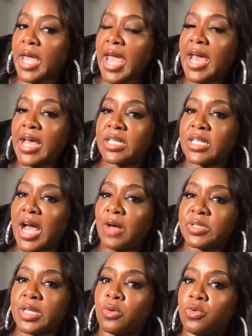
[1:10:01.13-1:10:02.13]
as I
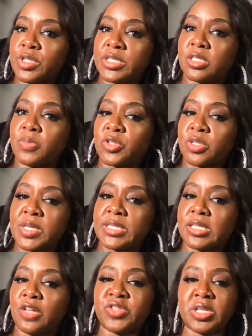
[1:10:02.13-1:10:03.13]
was like, oh, this is supposed to be a
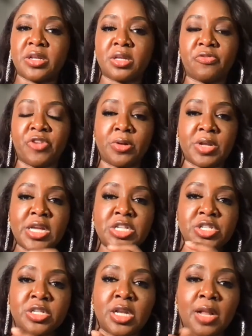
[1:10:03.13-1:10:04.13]
self-setting
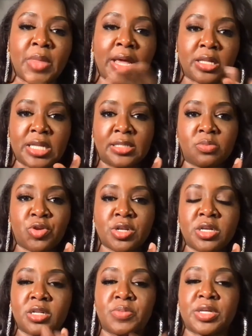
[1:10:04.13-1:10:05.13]
foundation. And I'm like, that's pretty
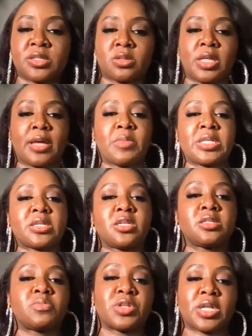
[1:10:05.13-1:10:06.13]
good because like my
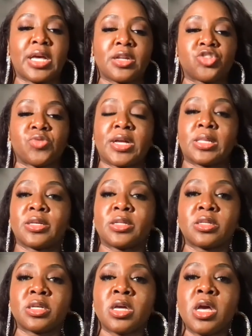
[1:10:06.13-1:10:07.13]
skin's been kind of dry
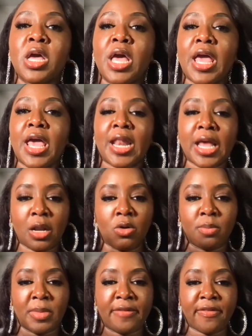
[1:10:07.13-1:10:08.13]
lately. And I don't
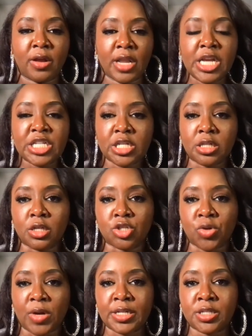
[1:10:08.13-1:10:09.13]
want my foundation to look
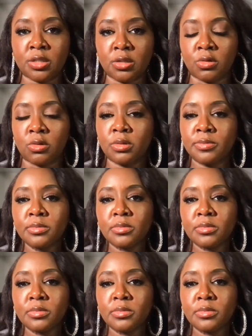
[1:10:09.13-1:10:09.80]
dry too.